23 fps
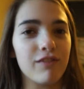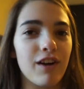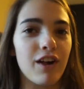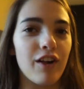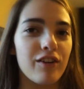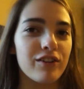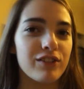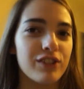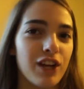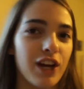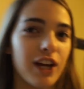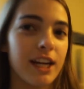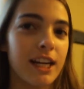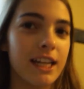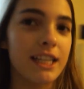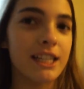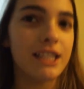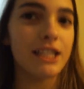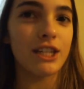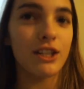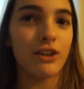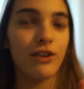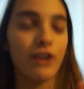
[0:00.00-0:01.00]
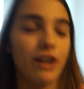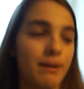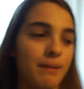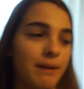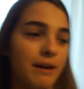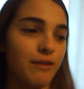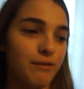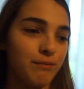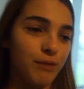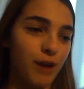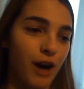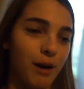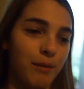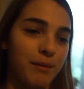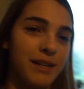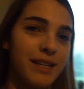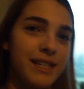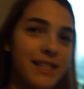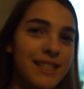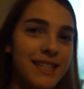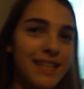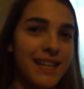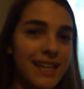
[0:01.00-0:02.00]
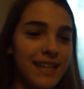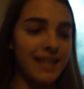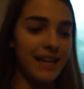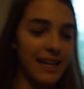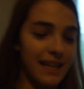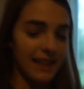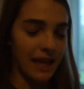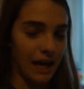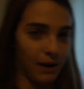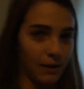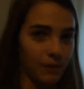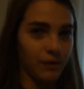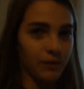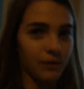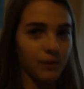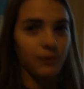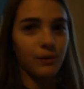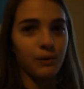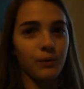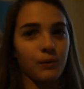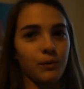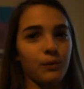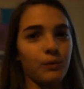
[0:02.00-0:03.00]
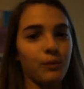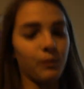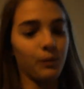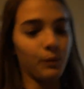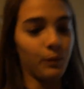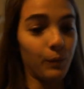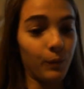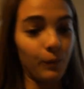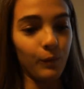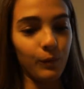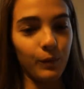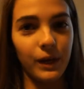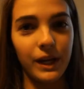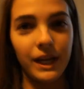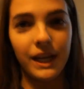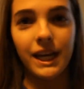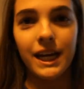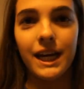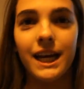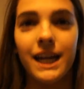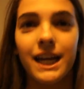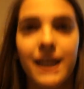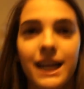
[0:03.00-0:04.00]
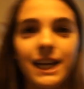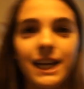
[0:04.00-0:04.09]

follow us on Instagram have probably seen or that you've been subscribed to us. yeah, we